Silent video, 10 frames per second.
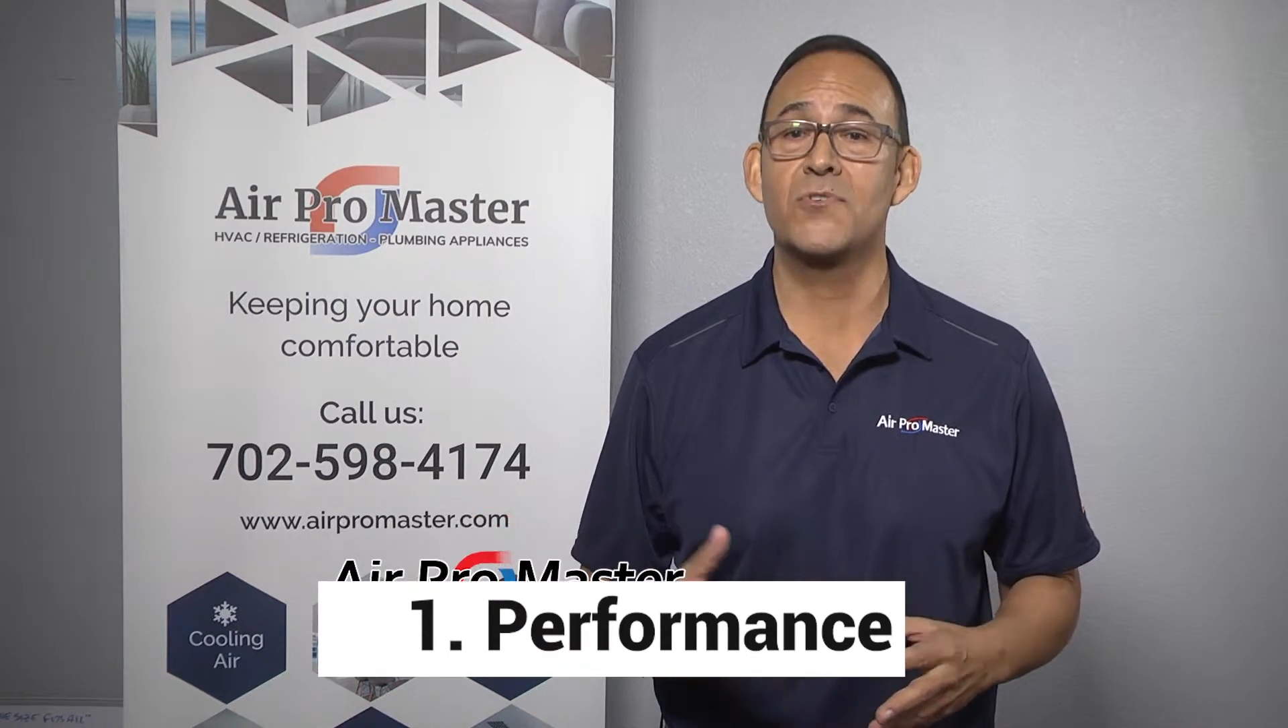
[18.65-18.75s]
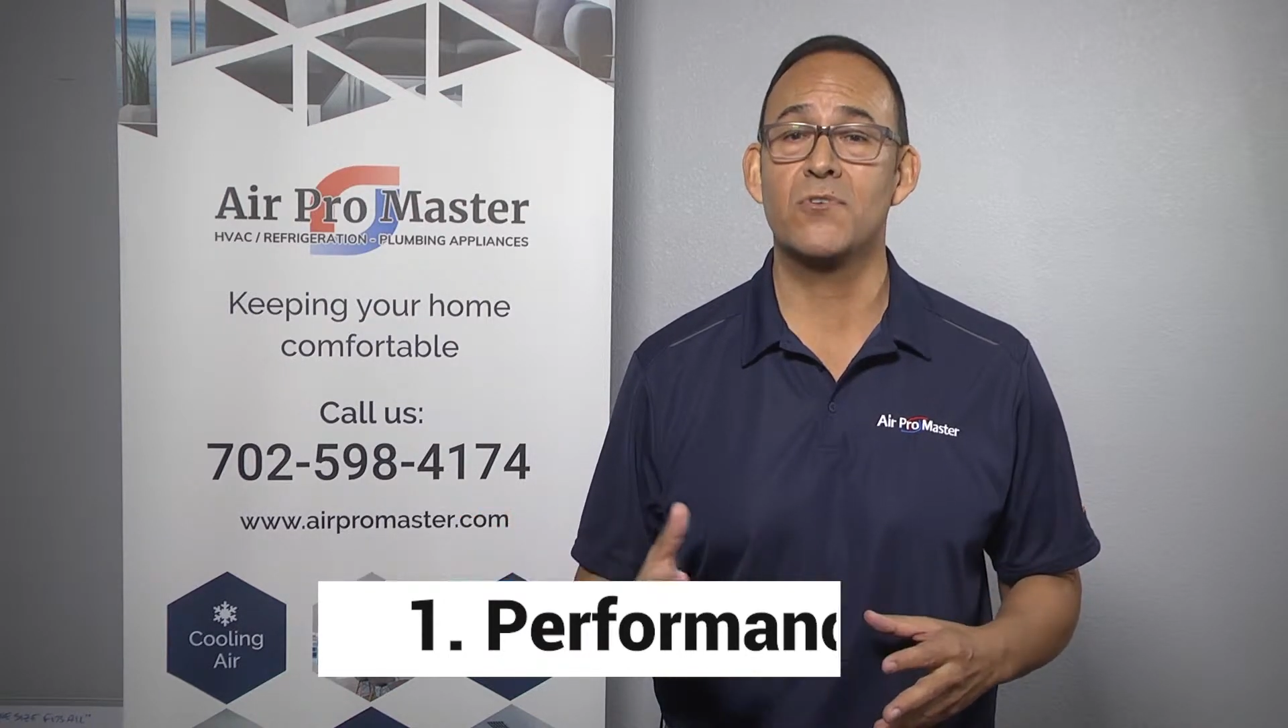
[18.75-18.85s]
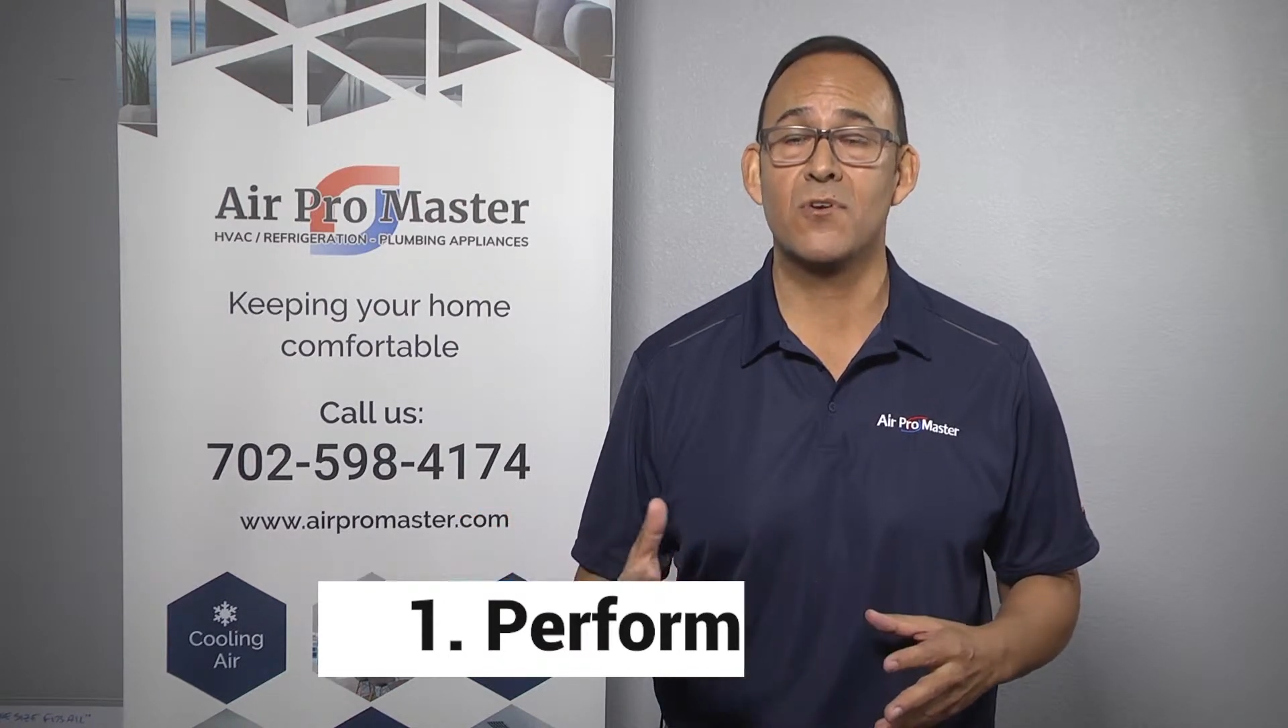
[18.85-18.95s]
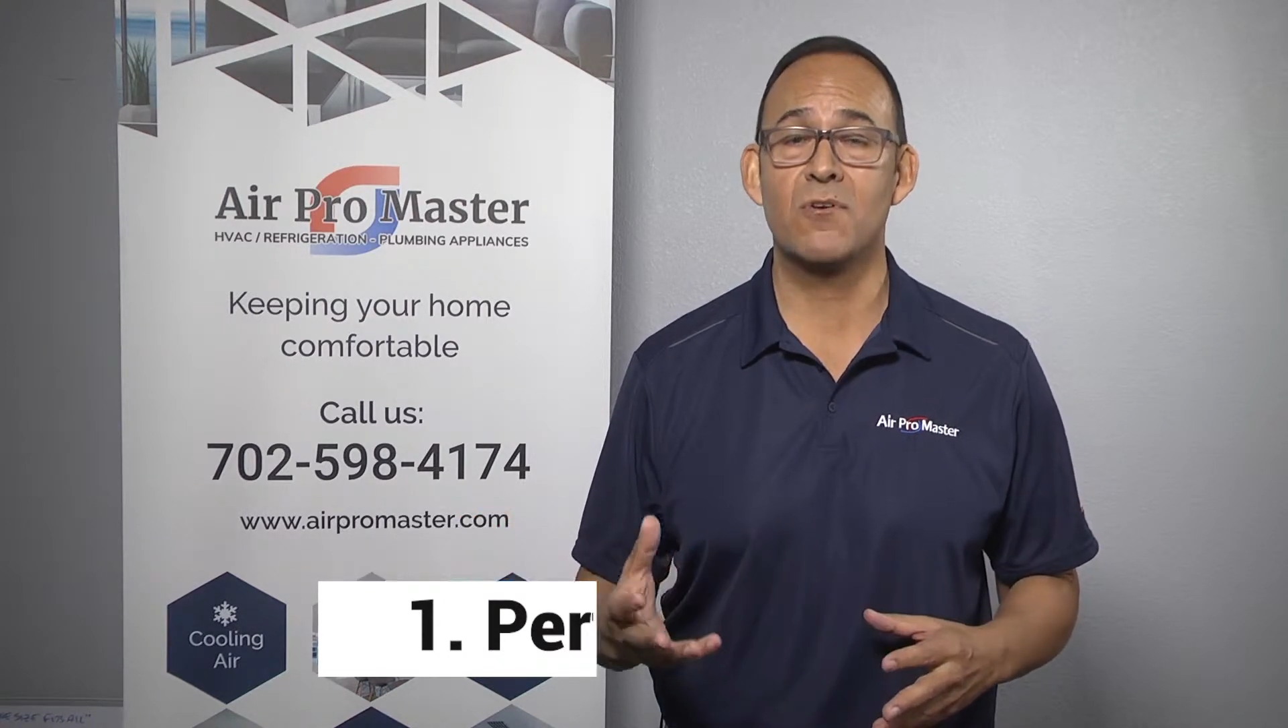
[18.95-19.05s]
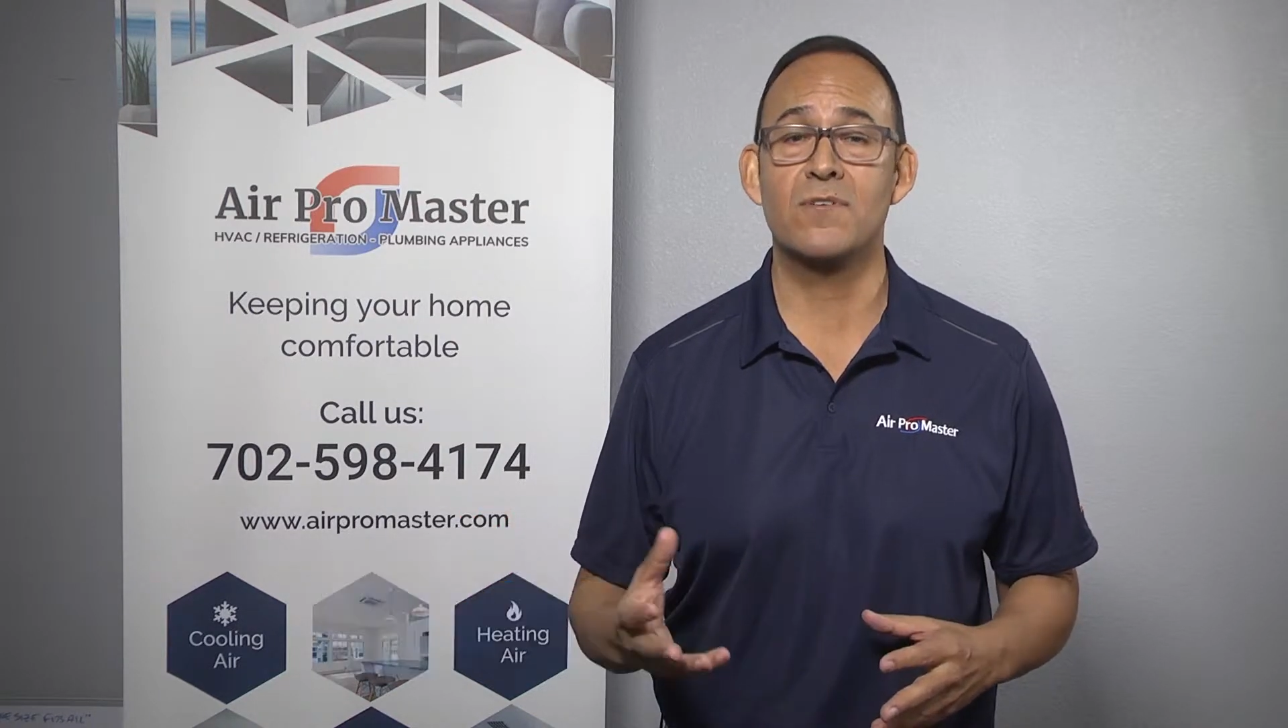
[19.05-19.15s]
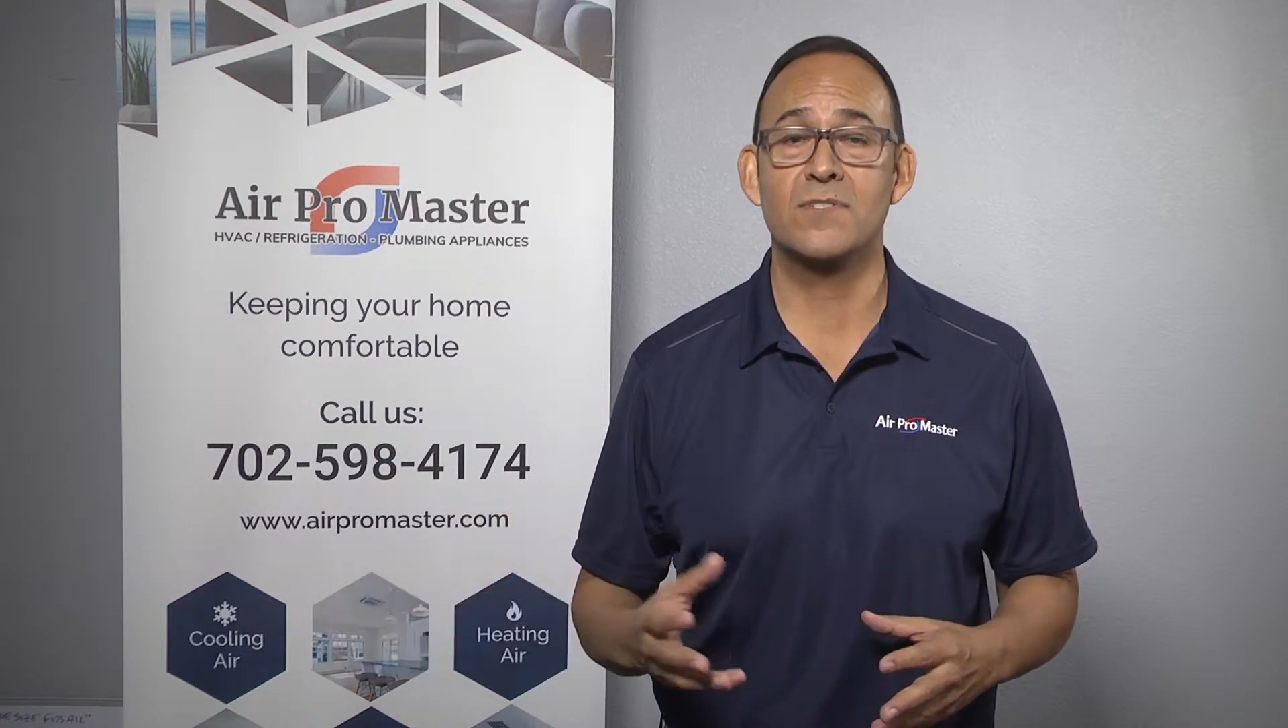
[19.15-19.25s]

your current